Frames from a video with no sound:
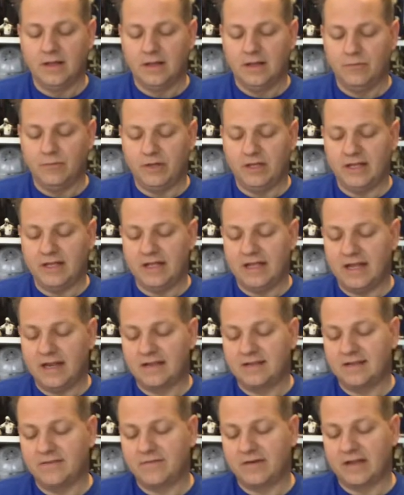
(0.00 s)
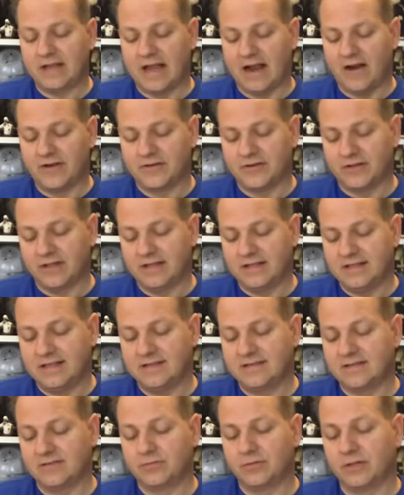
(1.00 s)
when you can get a different character like
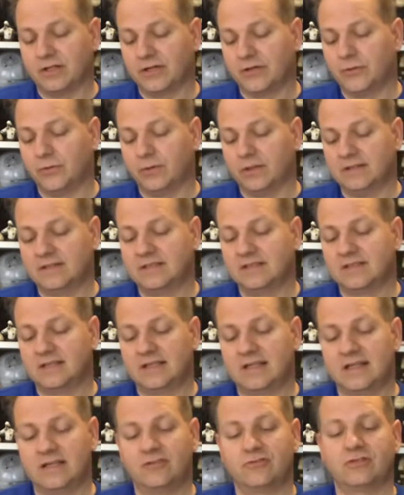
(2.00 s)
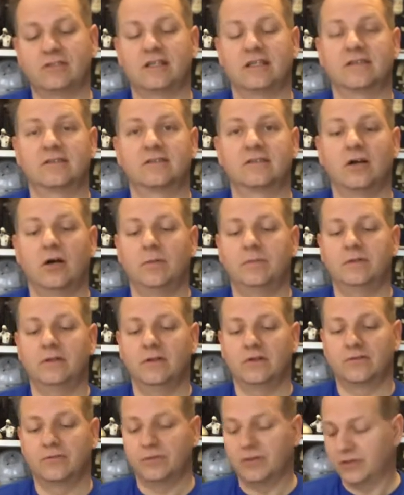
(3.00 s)
this, it's really cool. It's just an interesting sculpt. It
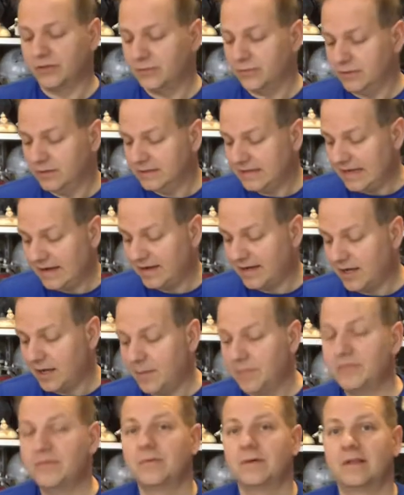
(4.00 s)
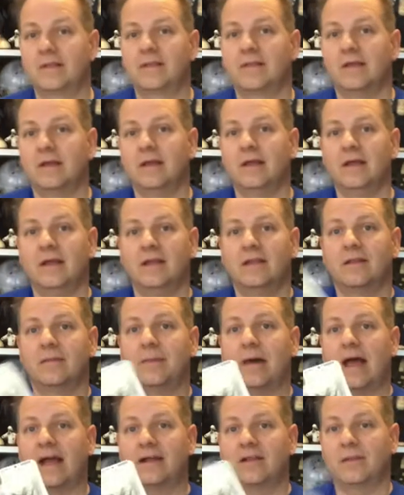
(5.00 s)
looks really cool. Now, it comes with the
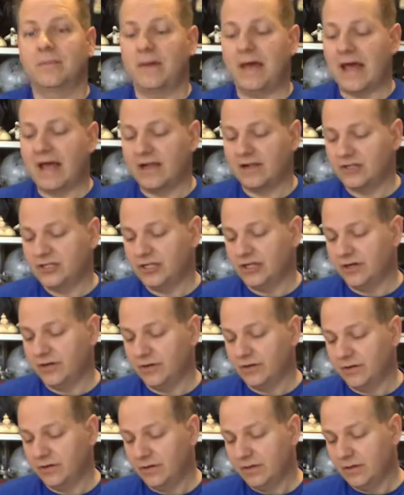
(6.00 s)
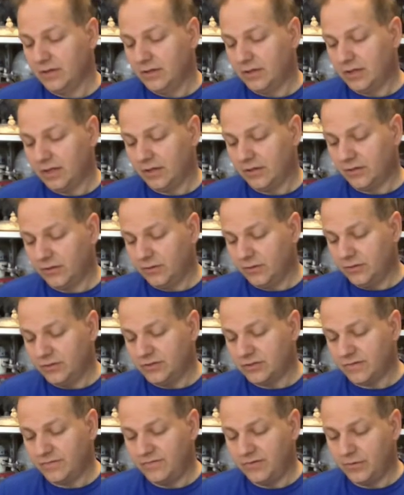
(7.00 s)
back of the package here,
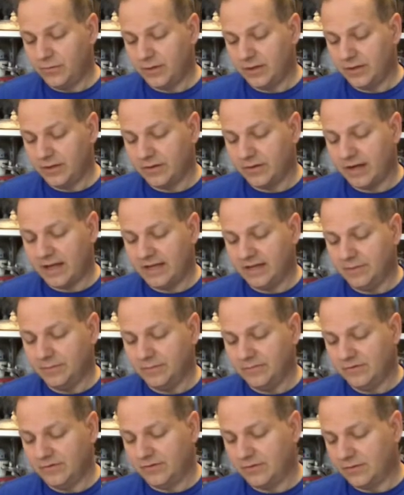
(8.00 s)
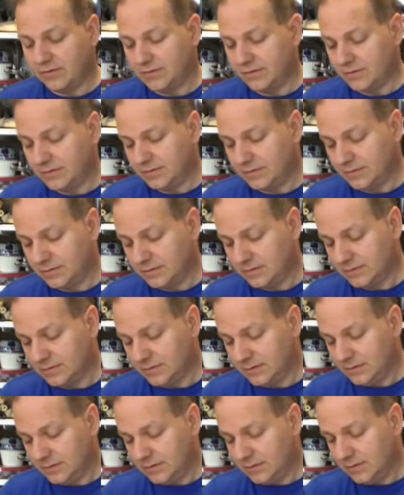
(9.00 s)
includes a few other items.
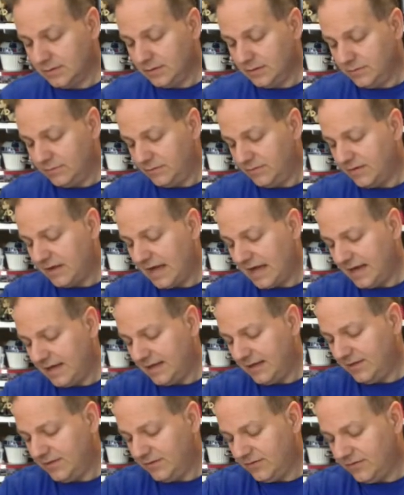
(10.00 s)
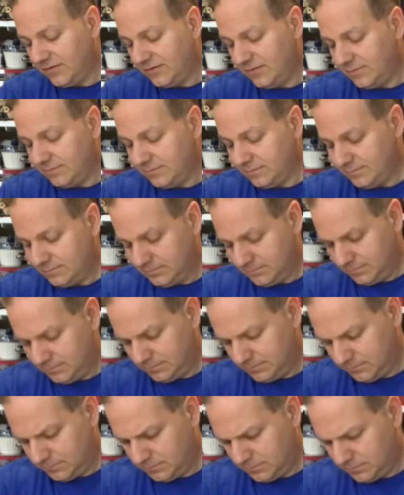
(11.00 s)
We've got his
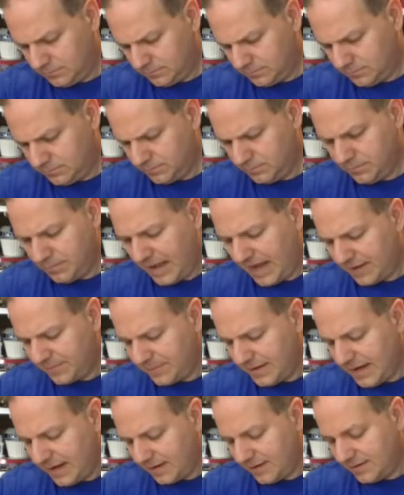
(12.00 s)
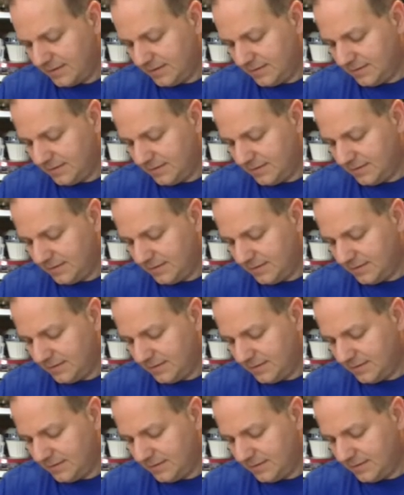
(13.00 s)
backpack.